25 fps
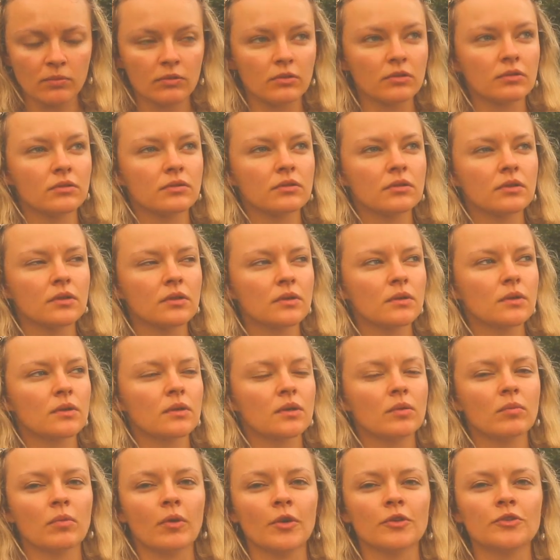but
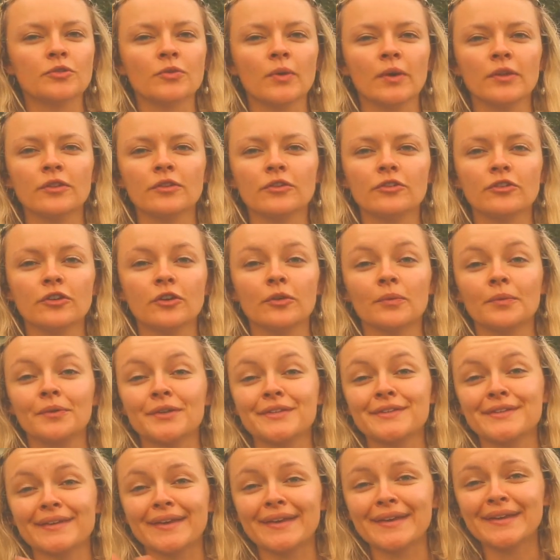might try the shirt,
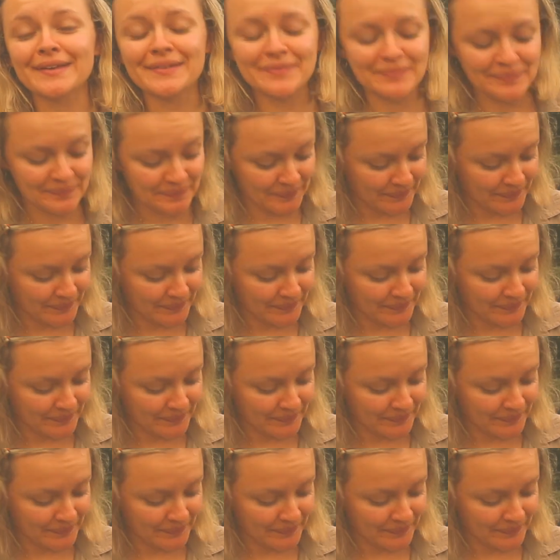we'll see.